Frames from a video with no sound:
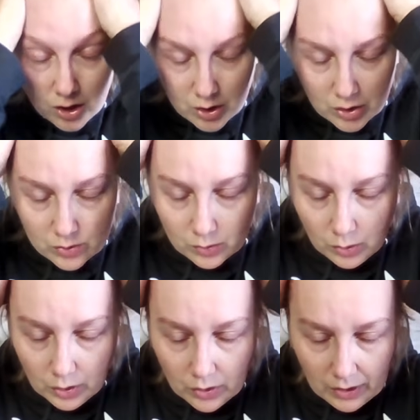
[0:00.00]
through
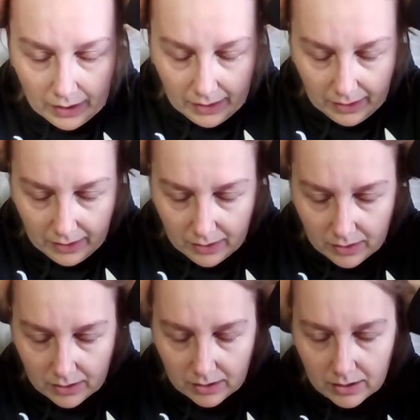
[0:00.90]
your
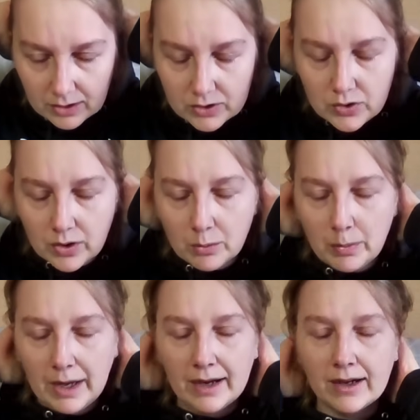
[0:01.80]
hair to the
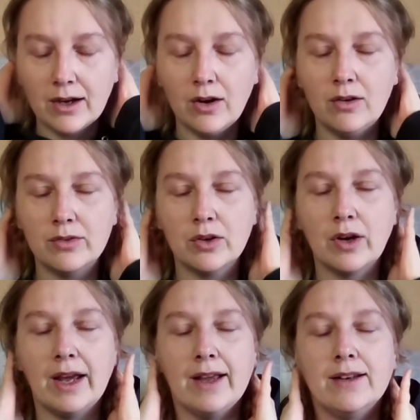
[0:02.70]
back of your head.